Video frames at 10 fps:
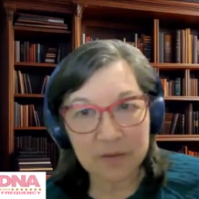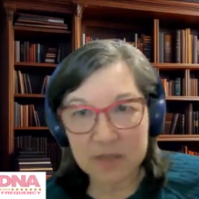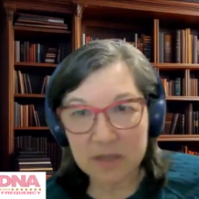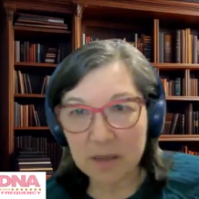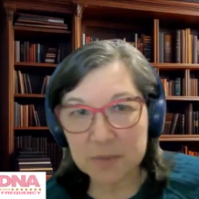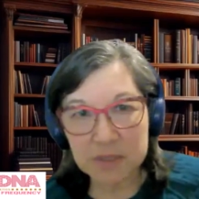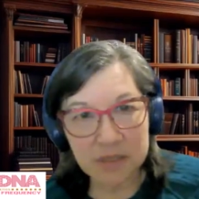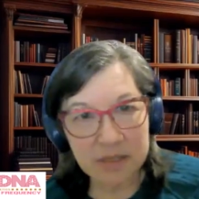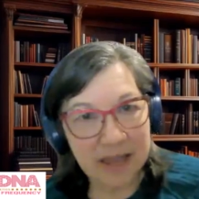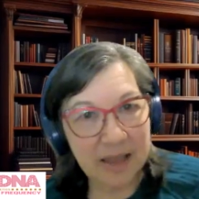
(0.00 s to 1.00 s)
in all of its
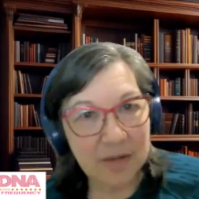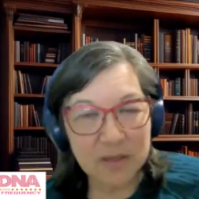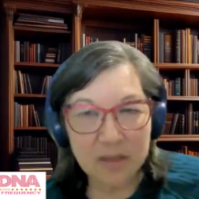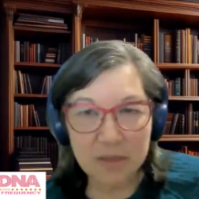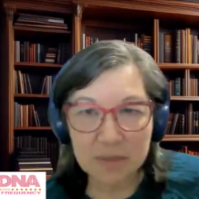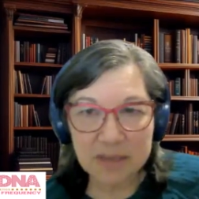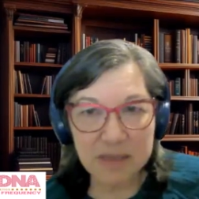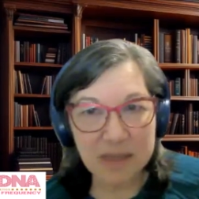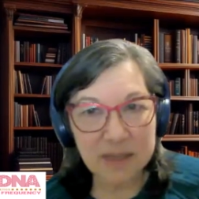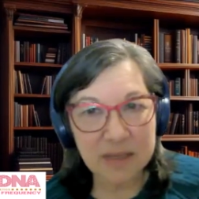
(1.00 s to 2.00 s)
ups and downs and the
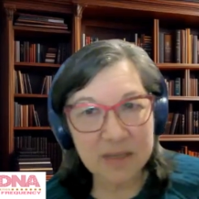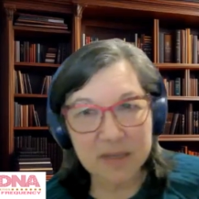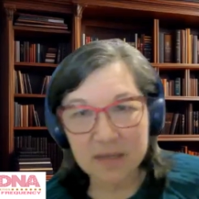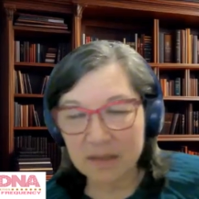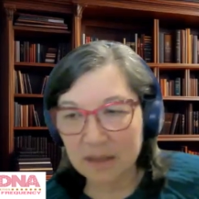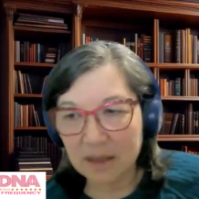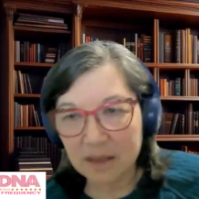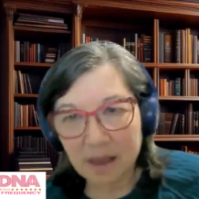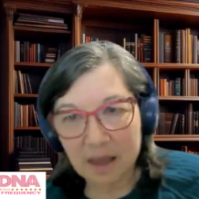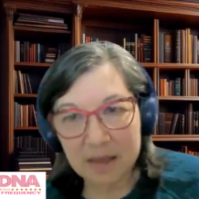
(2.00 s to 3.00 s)
messiness and
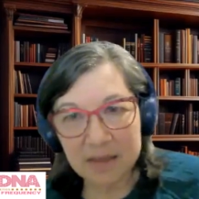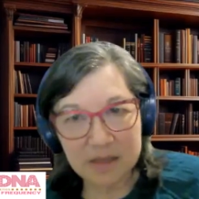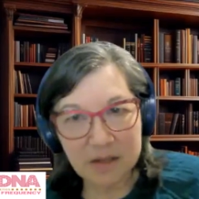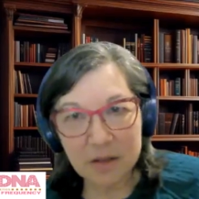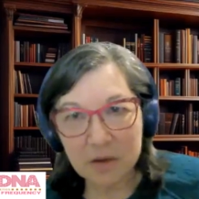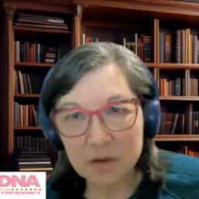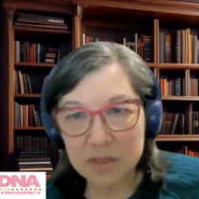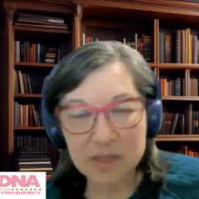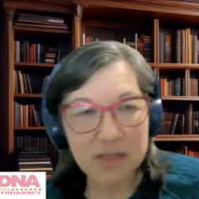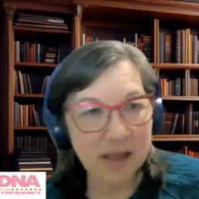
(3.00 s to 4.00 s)
the highs and the
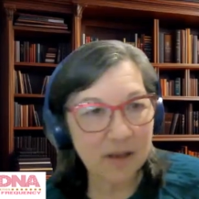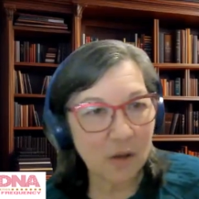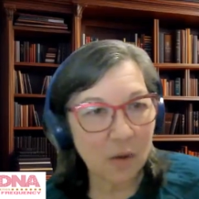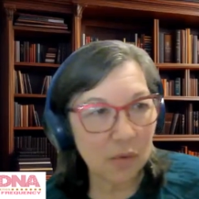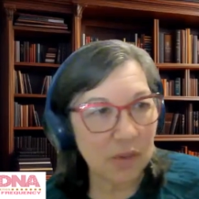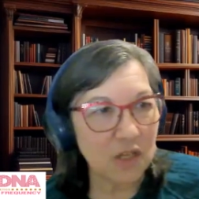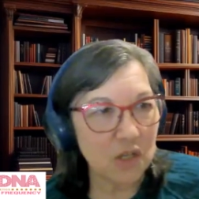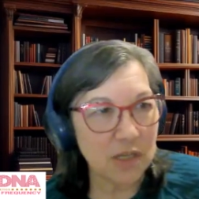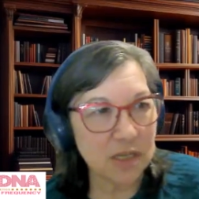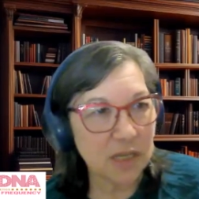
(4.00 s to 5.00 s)
lows. It's not only
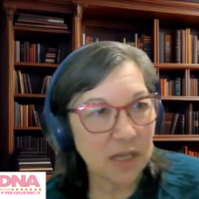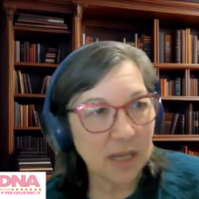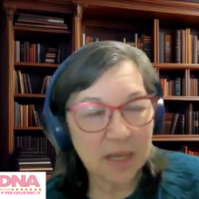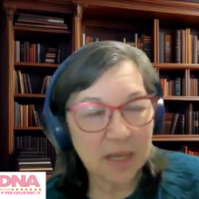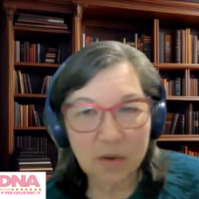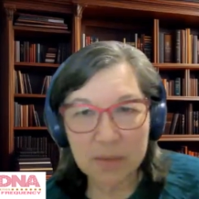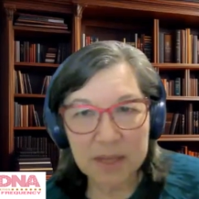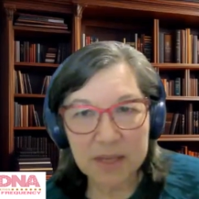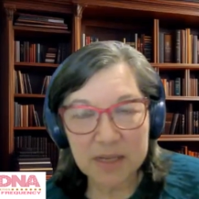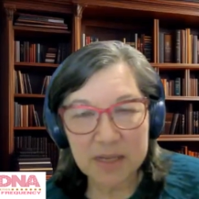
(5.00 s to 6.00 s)
just,
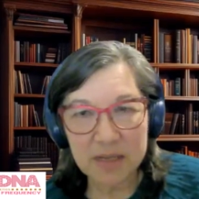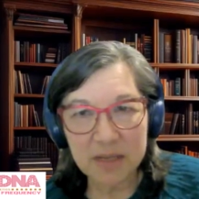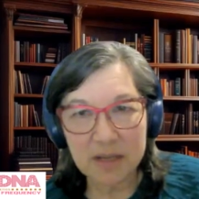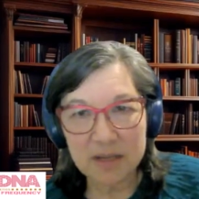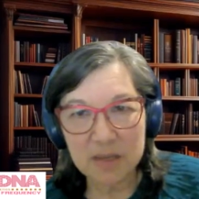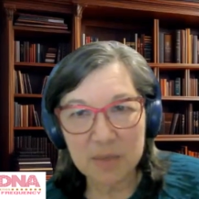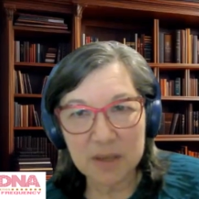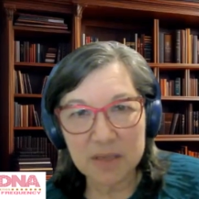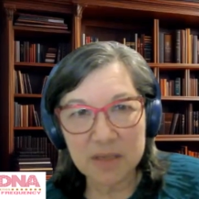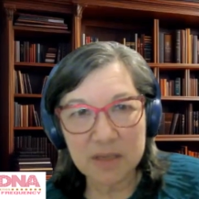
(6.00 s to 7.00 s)
I'm not into the toxic
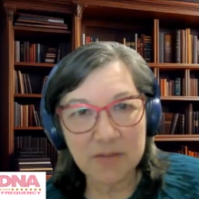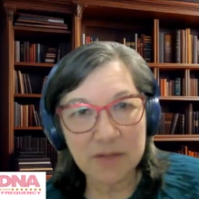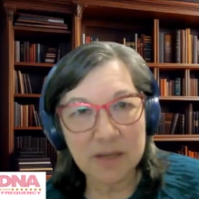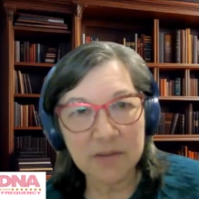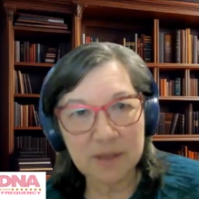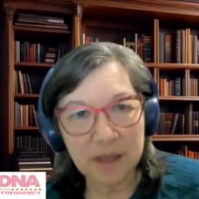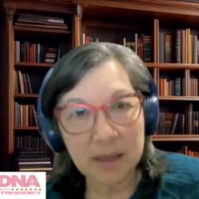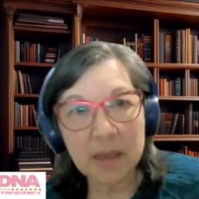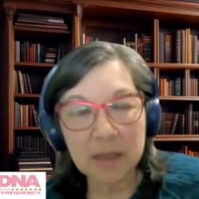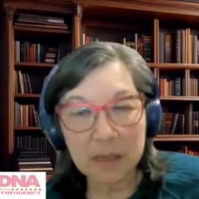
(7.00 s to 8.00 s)
positivity of
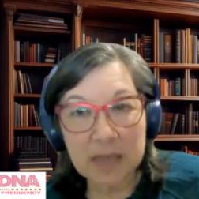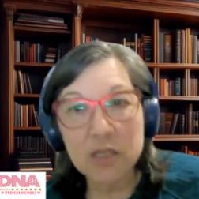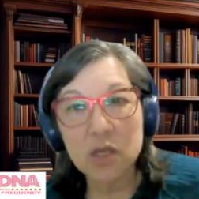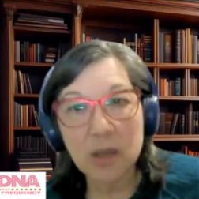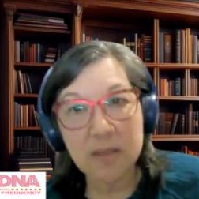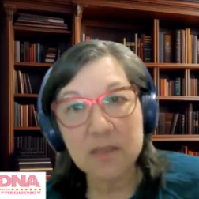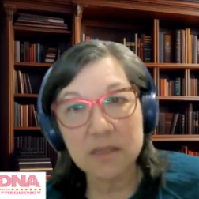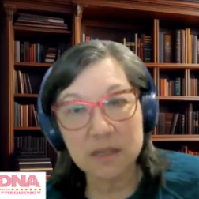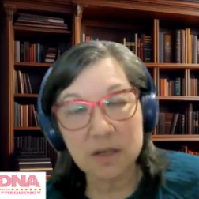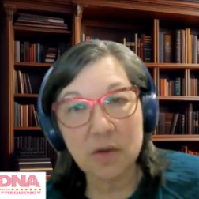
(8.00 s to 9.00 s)
like, yes, you got
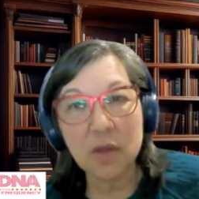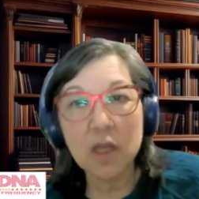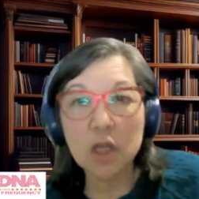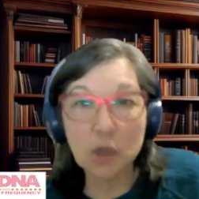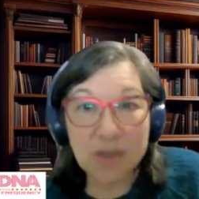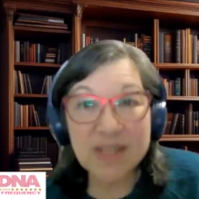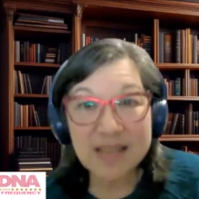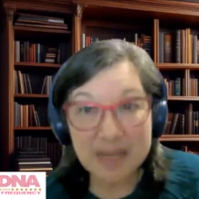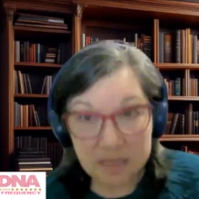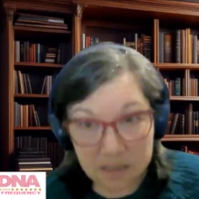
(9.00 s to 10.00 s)
to, you don't want
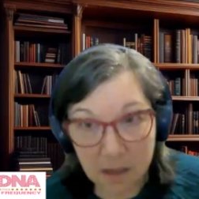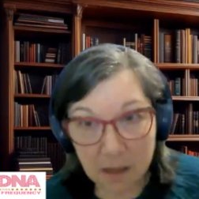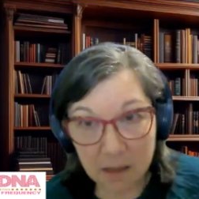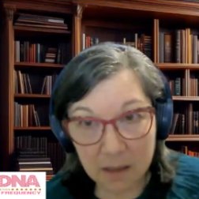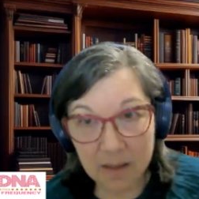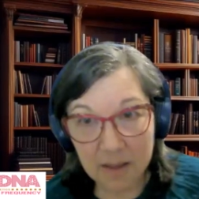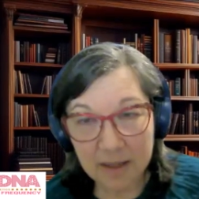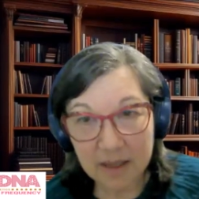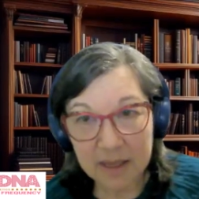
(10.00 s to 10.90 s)
to stay stuck,